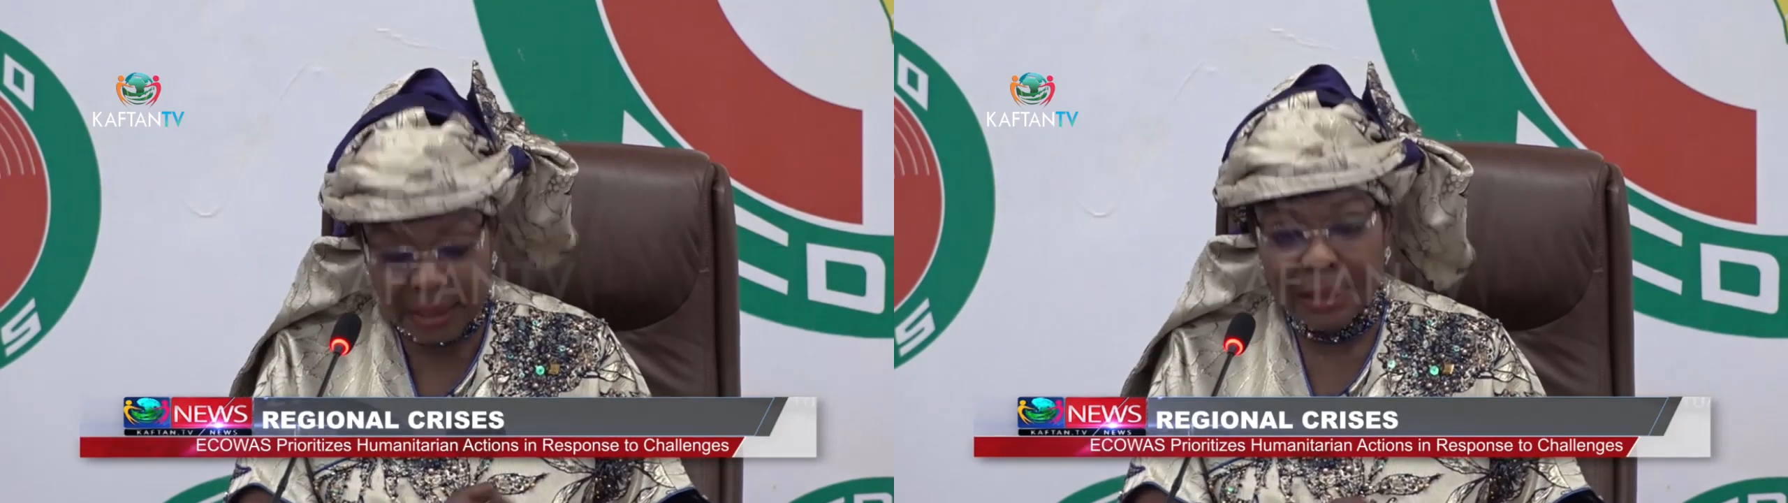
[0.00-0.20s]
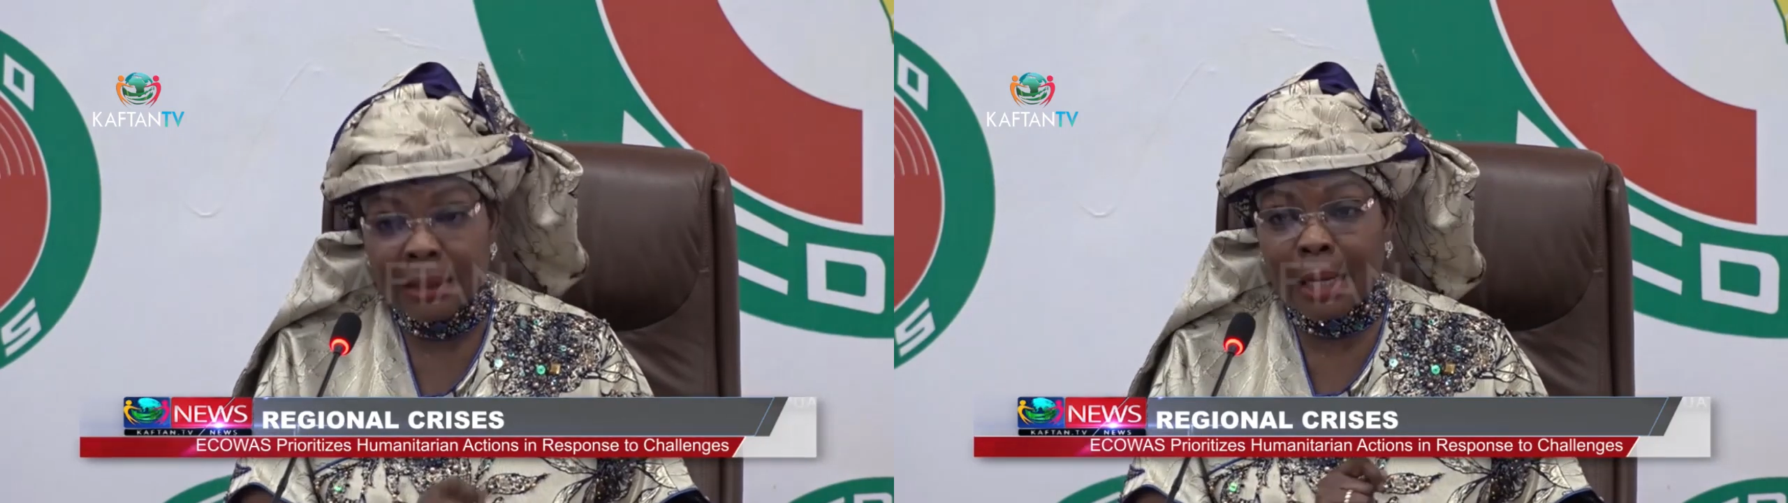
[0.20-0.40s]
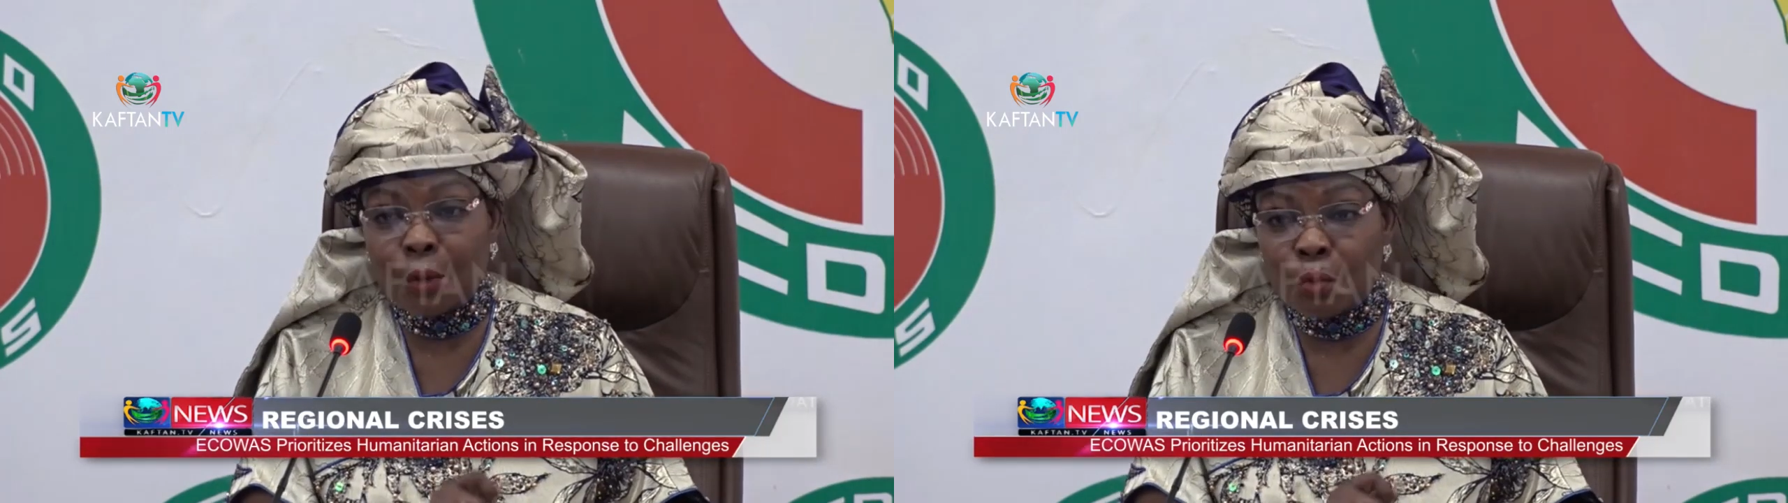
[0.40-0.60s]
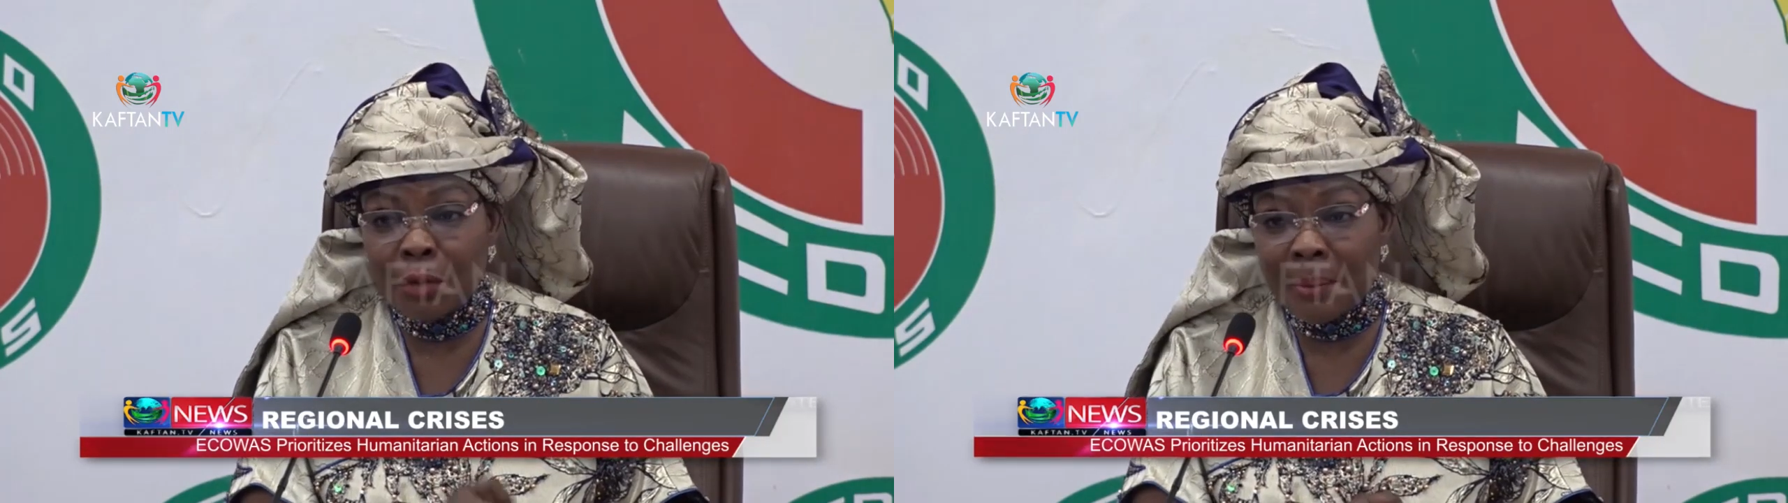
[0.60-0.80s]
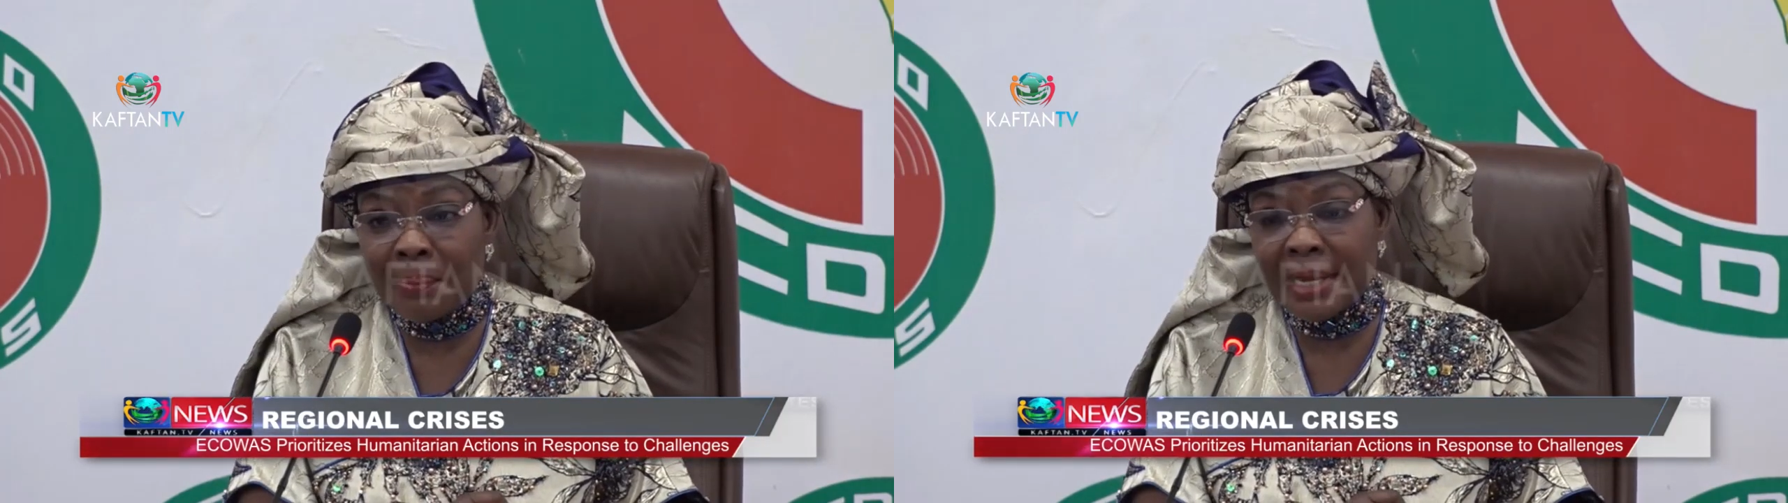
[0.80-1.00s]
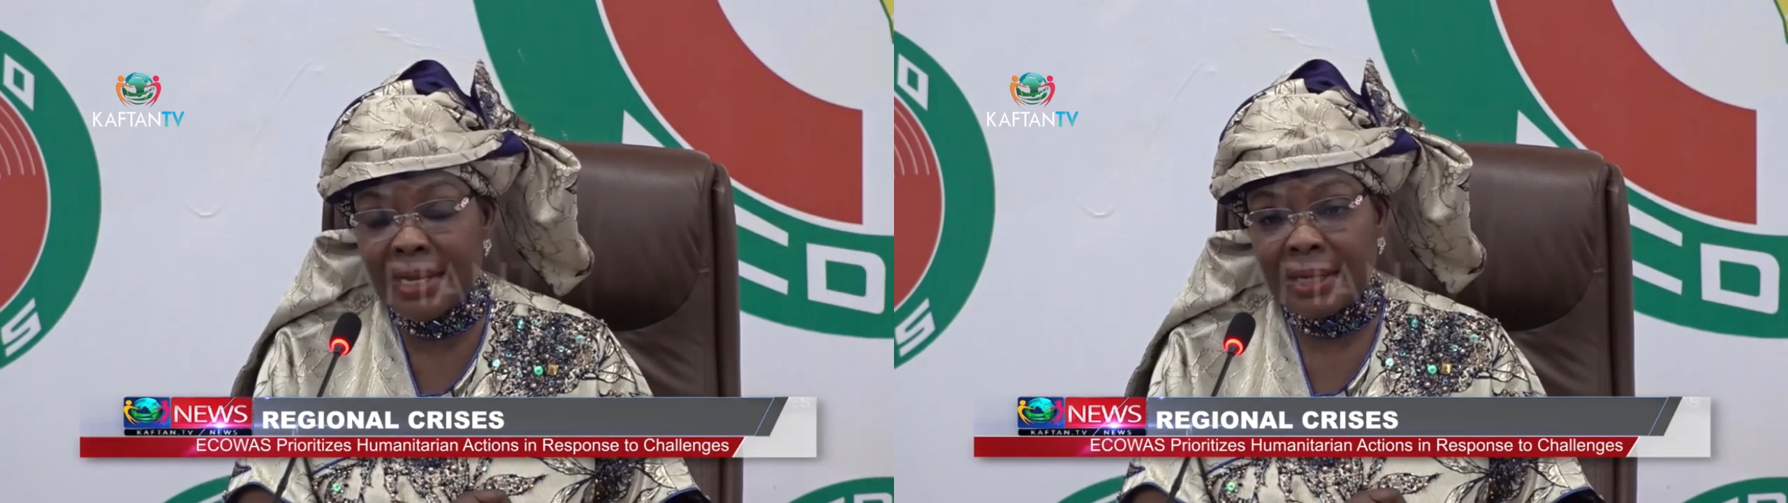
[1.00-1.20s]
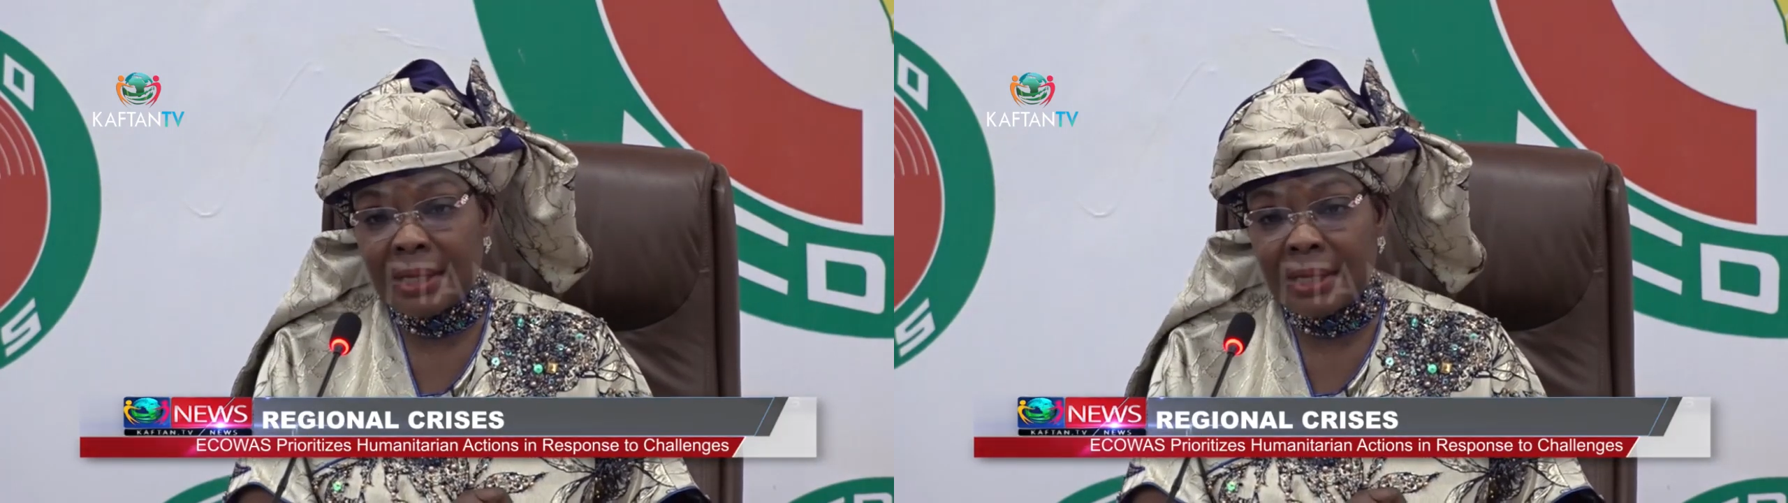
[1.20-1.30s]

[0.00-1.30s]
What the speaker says: volunteering